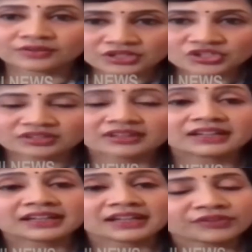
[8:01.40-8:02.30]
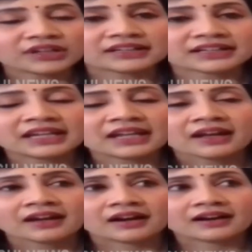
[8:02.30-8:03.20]
a Christian, then definitely
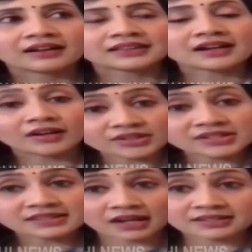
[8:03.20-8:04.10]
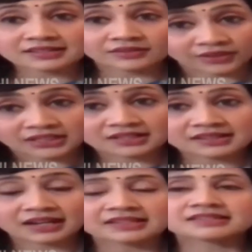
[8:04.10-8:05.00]
our science, the Vedic
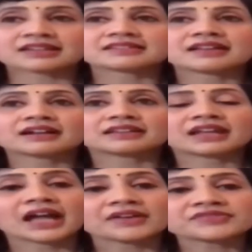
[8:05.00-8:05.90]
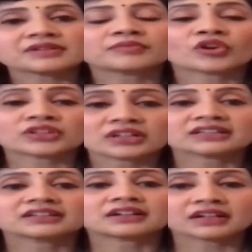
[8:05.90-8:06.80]
science says that they have some or the
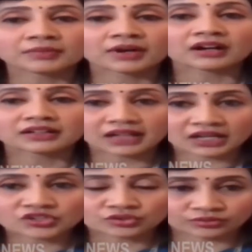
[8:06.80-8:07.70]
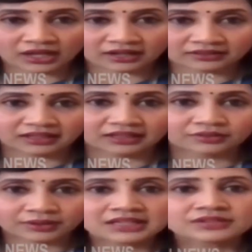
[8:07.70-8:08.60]
other karma attached to that thing,
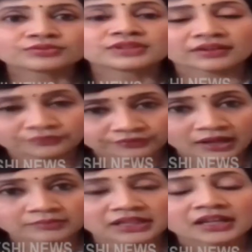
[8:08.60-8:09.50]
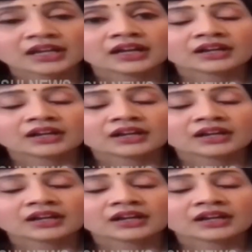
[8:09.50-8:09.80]
right? To that family.